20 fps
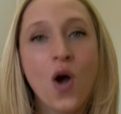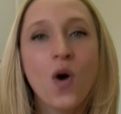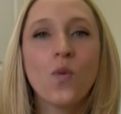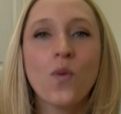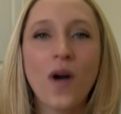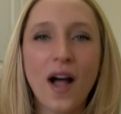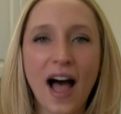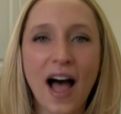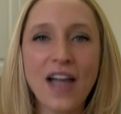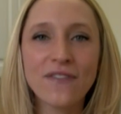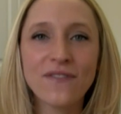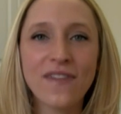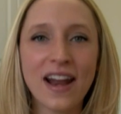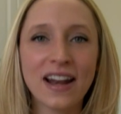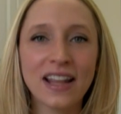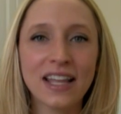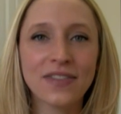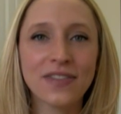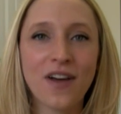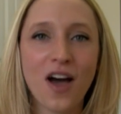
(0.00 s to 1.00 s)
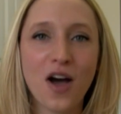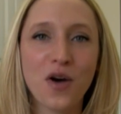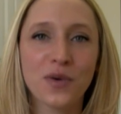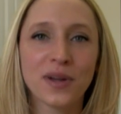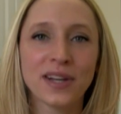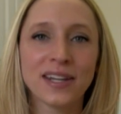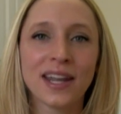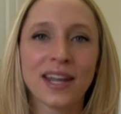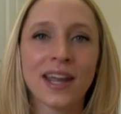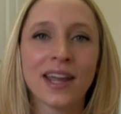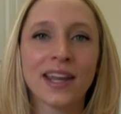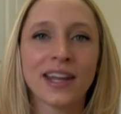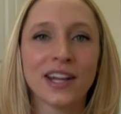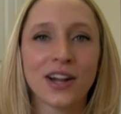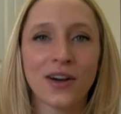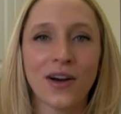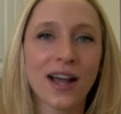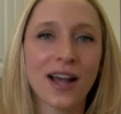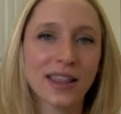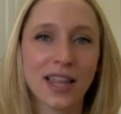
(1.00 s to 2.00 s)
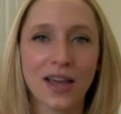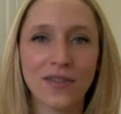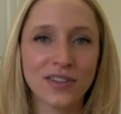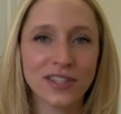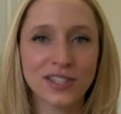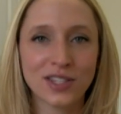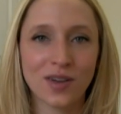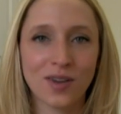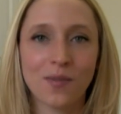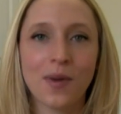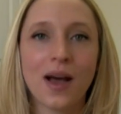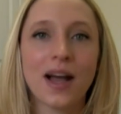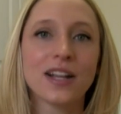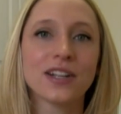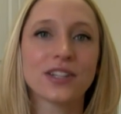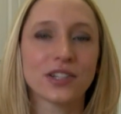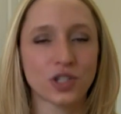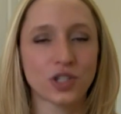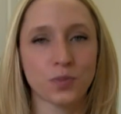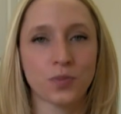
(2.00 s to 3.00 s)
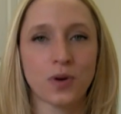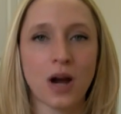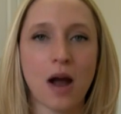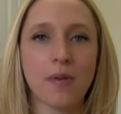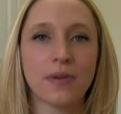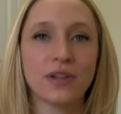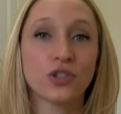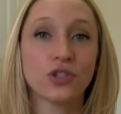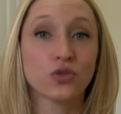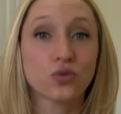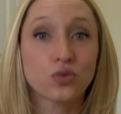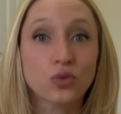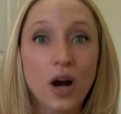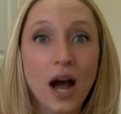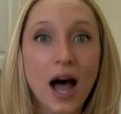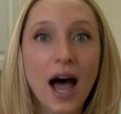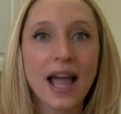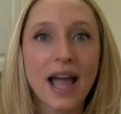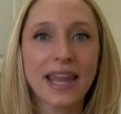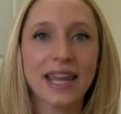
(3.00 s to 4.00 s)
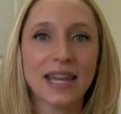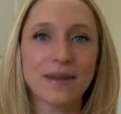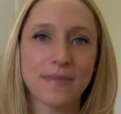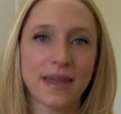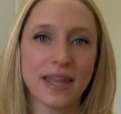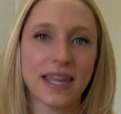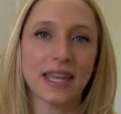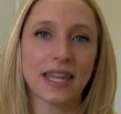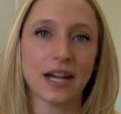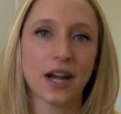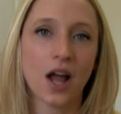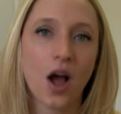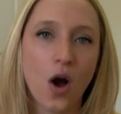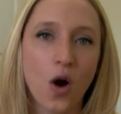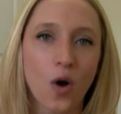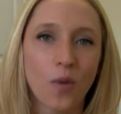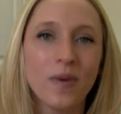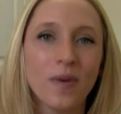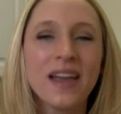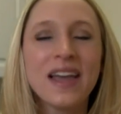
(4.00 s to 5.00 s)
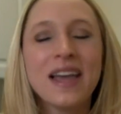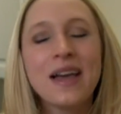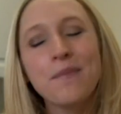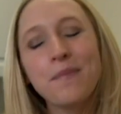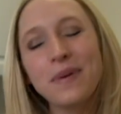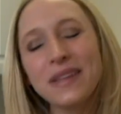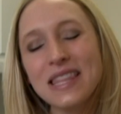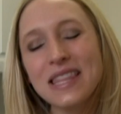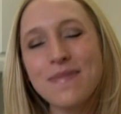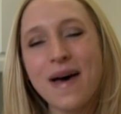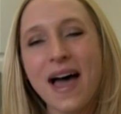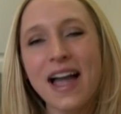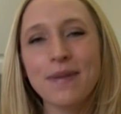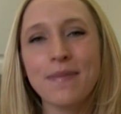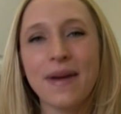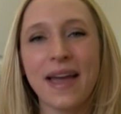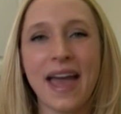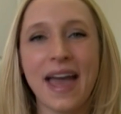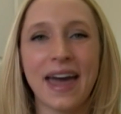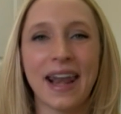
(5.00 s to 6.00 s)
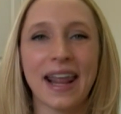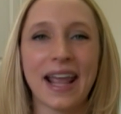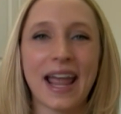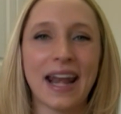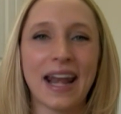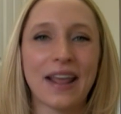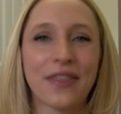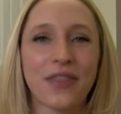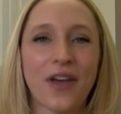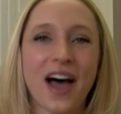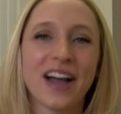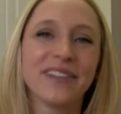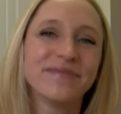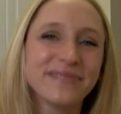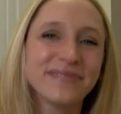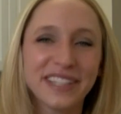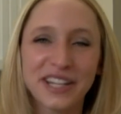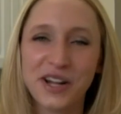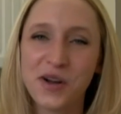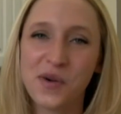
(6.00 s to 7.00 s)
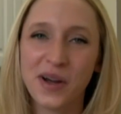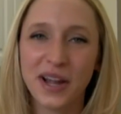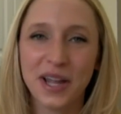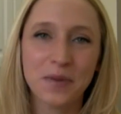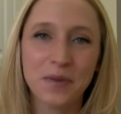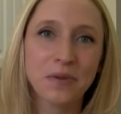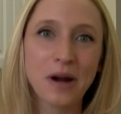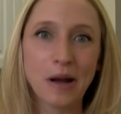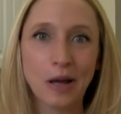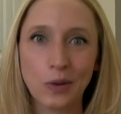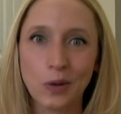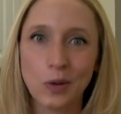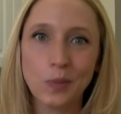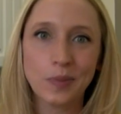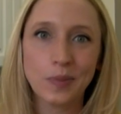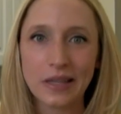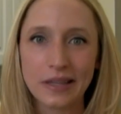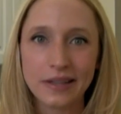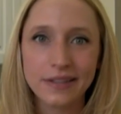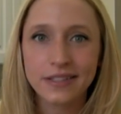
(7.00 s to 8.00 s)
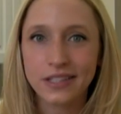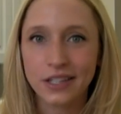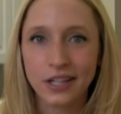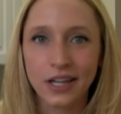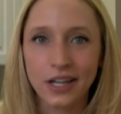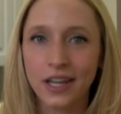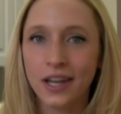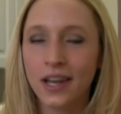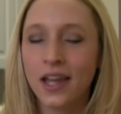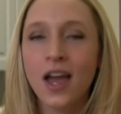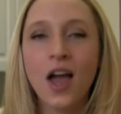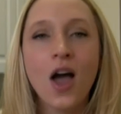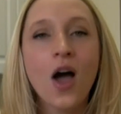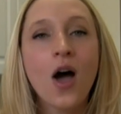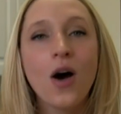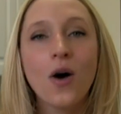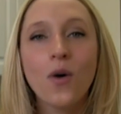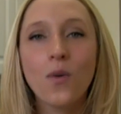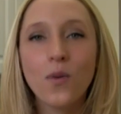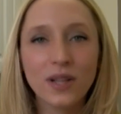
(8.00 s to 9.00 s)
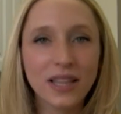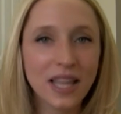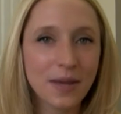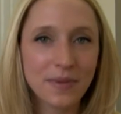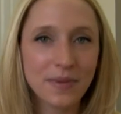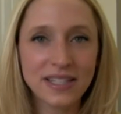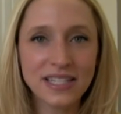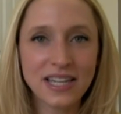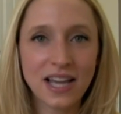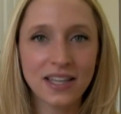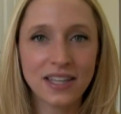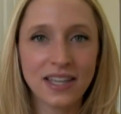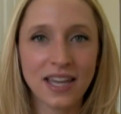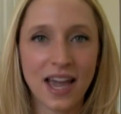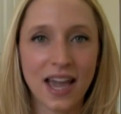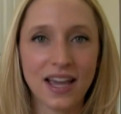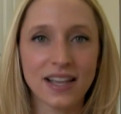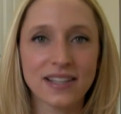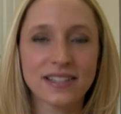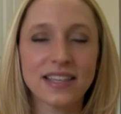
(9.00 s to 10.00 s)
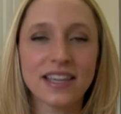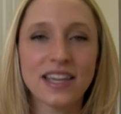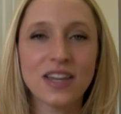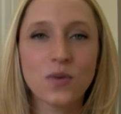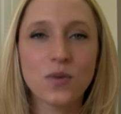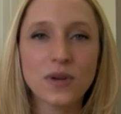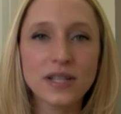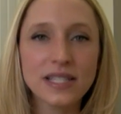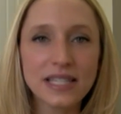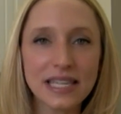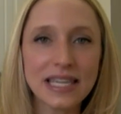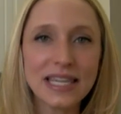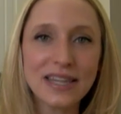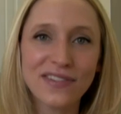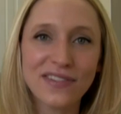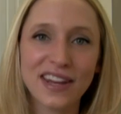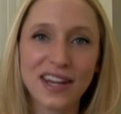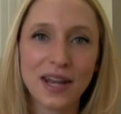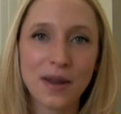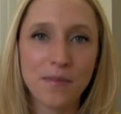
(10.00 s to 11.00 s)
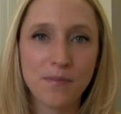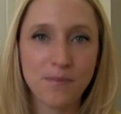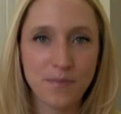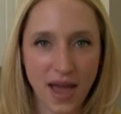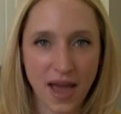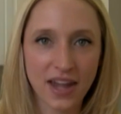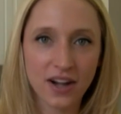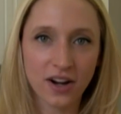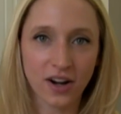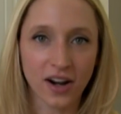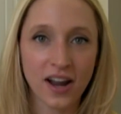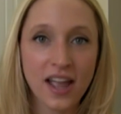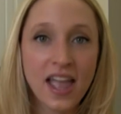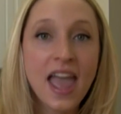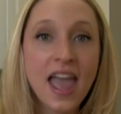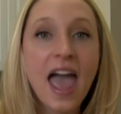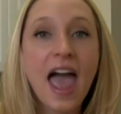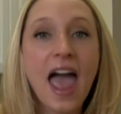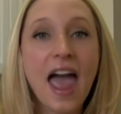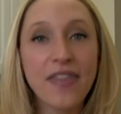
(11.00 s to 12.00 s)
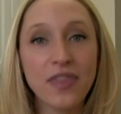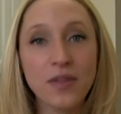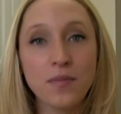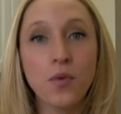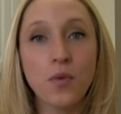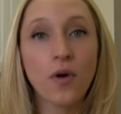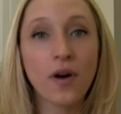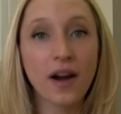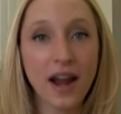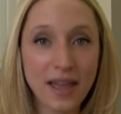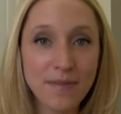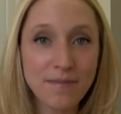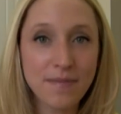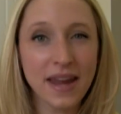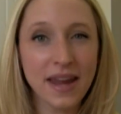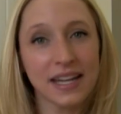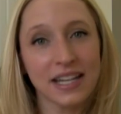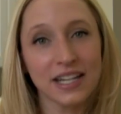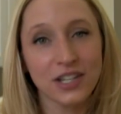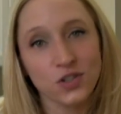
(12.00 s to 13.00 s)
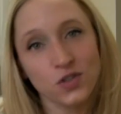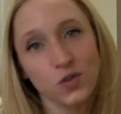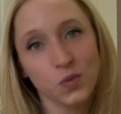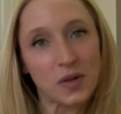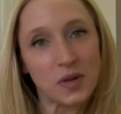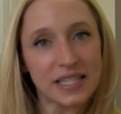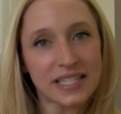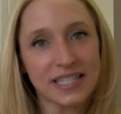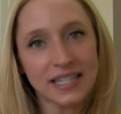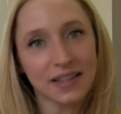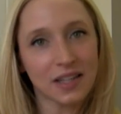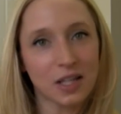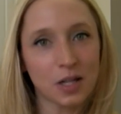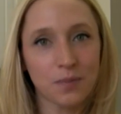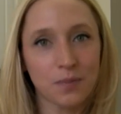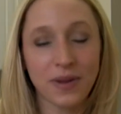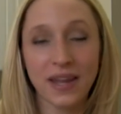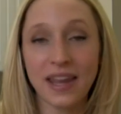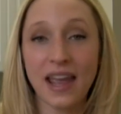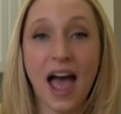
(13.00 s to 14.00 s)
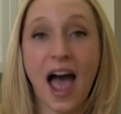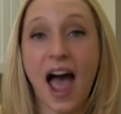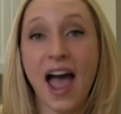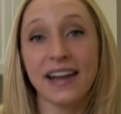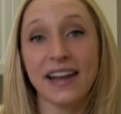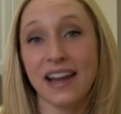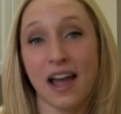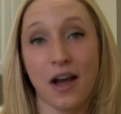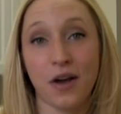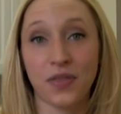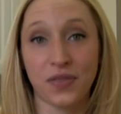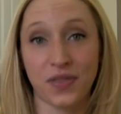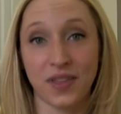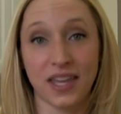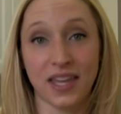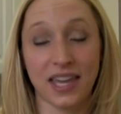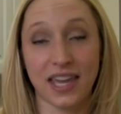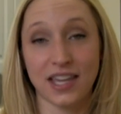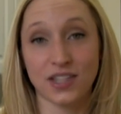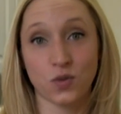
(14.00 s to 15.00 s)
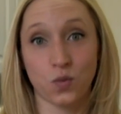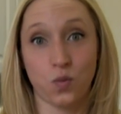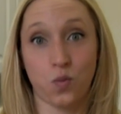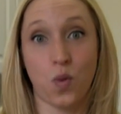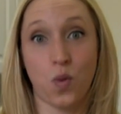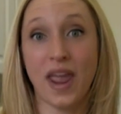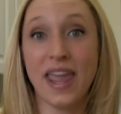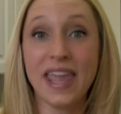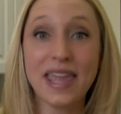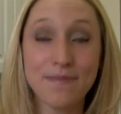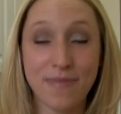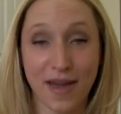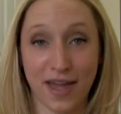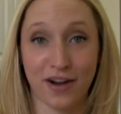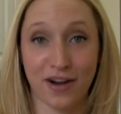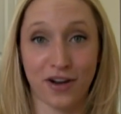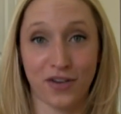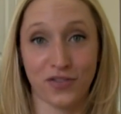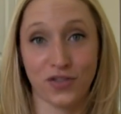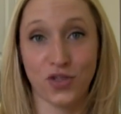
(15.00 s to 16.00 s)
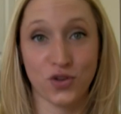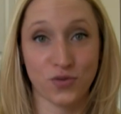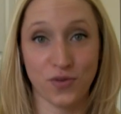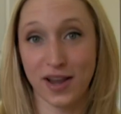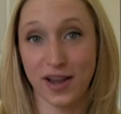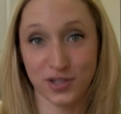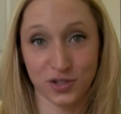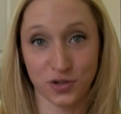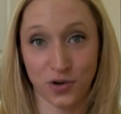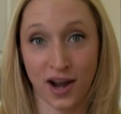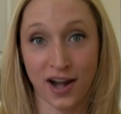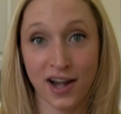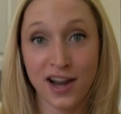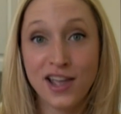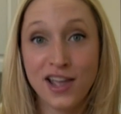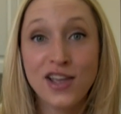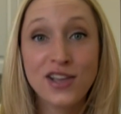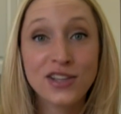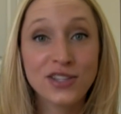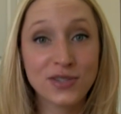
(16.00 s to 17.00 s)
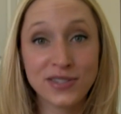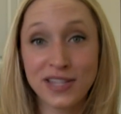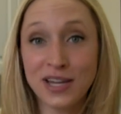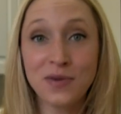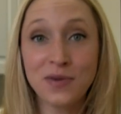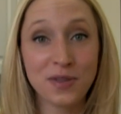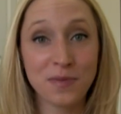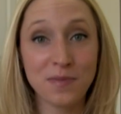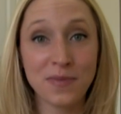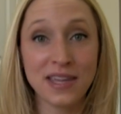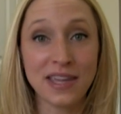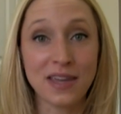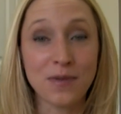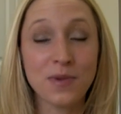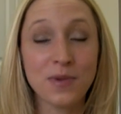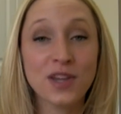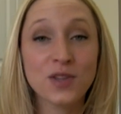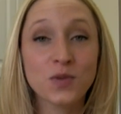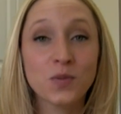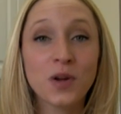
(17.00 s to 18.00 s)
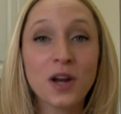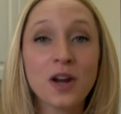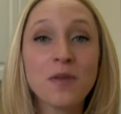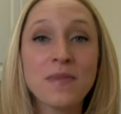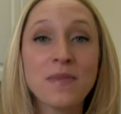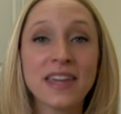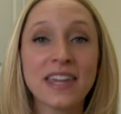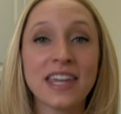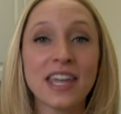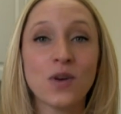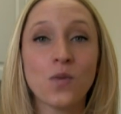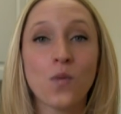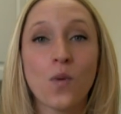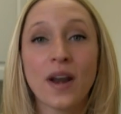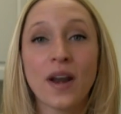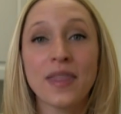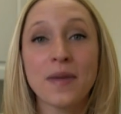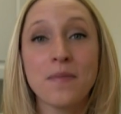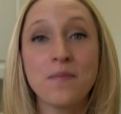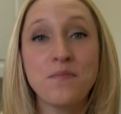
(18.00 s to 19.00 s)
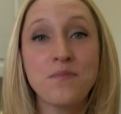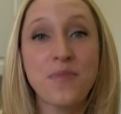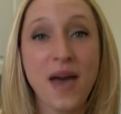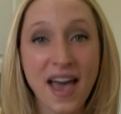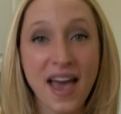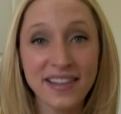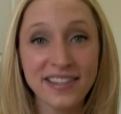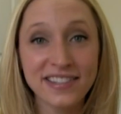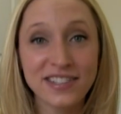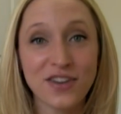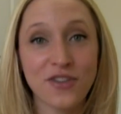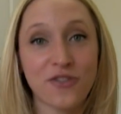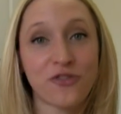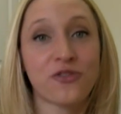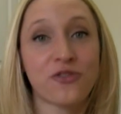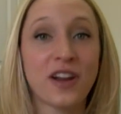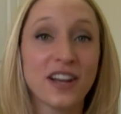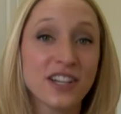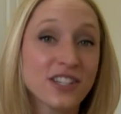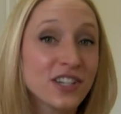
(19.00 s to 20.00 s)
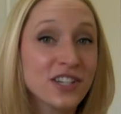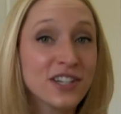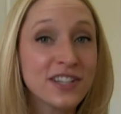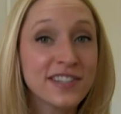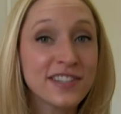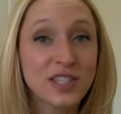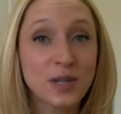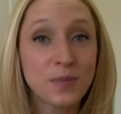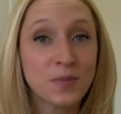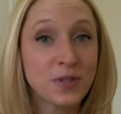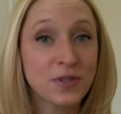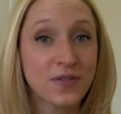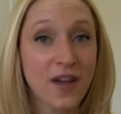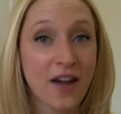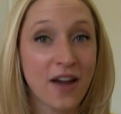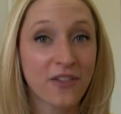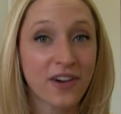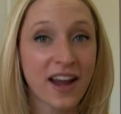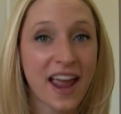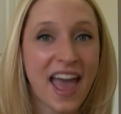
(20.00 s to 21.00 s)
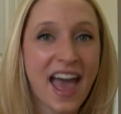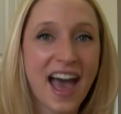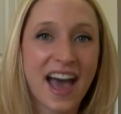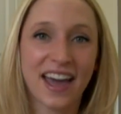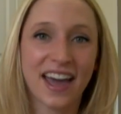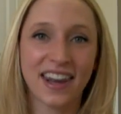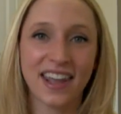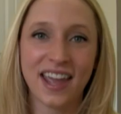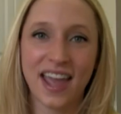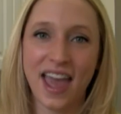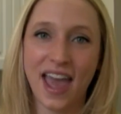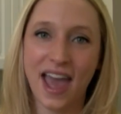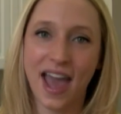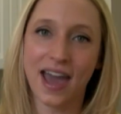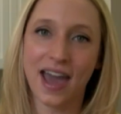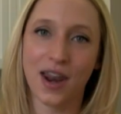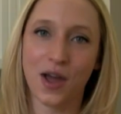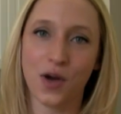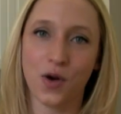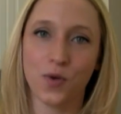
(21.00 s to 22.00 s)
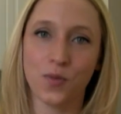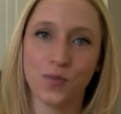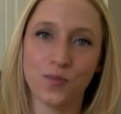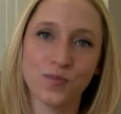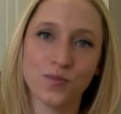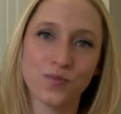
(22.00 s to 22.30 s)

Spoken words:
Well, I finally thought one day, I love it so much, I should probably try and make it at home. But in the back of my head, I kind of thought, you know what, it probably won't be as good. Well, let me tell you guys, it was even better. And the more I made it and tweaked it a little bit, I now think it's way better than the restaurant. So stick with me, because we're making one of the best French onion soups you've ever had at home.